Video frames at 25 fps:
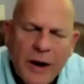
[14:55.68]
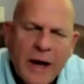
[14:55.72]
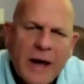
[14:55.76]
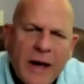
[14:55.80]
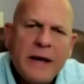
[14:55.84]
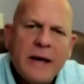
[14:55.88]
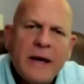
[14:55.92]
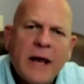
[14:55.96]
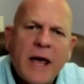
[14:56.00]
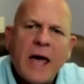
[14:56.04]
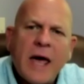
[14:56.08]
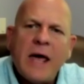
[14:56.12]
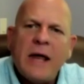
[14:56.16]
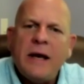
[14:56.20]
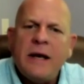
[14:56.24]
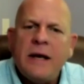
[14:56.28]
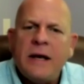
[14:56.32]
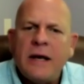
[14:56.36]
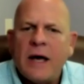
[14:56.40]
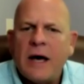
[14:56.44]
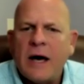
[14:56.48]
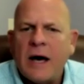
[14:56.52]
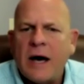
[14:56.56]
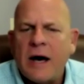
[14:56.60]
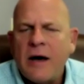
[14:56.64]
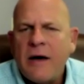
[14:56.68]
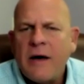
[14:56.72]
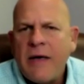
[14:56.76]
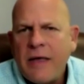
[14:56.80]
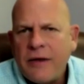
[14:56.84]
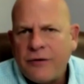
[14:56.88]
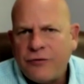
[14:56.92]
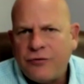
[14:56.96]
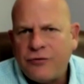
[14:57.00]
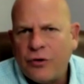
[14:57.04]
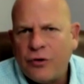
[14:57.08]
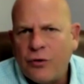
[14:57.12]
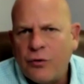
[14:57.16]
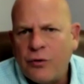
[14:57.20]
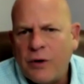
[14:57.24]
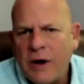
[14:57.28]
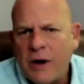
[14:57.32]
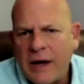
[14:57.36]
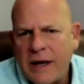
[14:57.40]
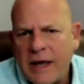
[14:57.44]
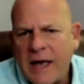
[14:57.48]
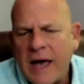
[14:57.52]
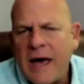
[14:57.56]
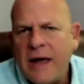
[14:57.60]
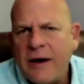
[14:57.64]
and and uh, so
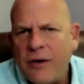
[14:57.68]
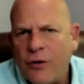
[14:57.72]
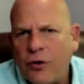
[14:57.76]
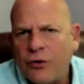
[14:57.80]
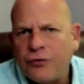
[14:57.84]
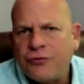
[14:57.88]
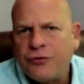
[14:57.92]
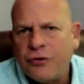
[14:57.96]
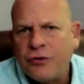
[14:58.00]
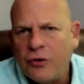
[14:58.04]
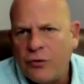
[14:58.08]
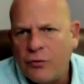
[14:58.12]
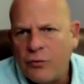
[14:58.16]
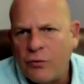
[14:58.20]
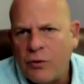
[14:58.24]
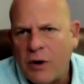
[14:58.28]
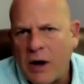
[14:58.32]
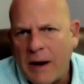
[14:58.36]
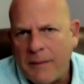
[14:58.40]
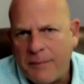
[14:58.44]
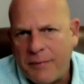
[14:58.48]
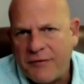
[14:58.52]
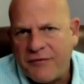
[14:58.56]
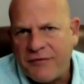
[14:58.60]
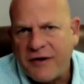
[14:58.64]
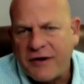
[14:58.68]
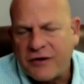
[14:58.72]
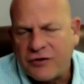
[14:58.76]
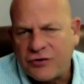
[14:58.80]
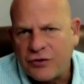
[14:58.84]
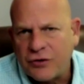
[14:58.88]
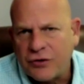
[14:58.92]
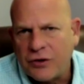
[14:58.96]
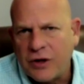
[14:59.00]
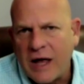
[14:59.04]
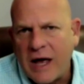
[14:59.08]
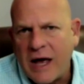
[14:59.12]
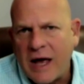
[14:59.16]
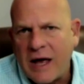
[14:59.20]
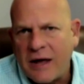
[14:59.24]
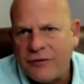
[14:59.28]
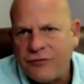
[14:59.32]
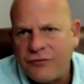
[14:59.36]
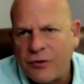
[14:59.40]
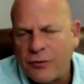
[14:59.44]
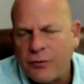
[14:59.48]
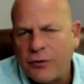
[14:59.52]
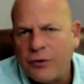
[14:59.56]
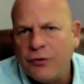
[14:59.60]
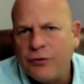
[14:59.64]
again, also a professional,
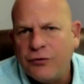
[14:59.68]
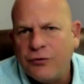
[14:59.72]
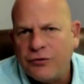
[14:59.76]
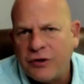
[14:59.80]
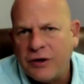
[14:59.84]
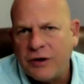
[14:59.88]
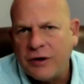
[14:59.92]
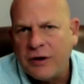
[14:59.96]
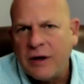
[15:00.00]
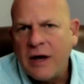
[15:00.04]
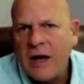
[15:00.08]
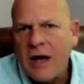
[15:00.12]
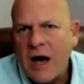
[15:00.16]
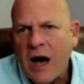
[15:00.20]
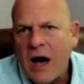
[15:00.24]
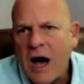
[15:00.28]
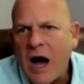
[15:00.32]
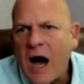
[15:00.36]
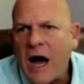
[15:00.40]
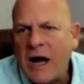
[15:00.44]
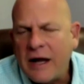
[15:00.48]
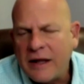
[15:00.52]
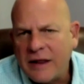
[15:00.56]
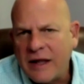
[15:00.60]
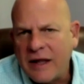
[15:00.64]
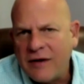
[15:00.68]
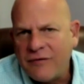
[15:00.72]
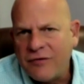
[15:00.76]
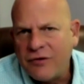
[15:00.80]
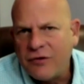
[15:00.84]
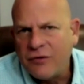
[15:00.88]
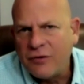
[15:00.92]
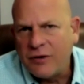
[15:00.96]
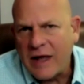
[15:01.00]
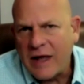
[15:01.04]
someone who's a high level